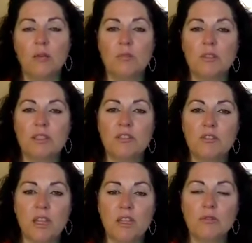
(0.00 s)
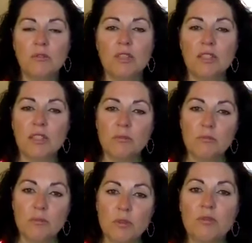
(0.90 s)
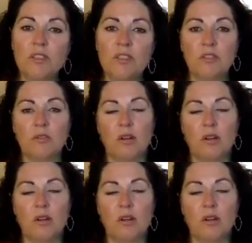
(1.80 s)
but to genuinely move into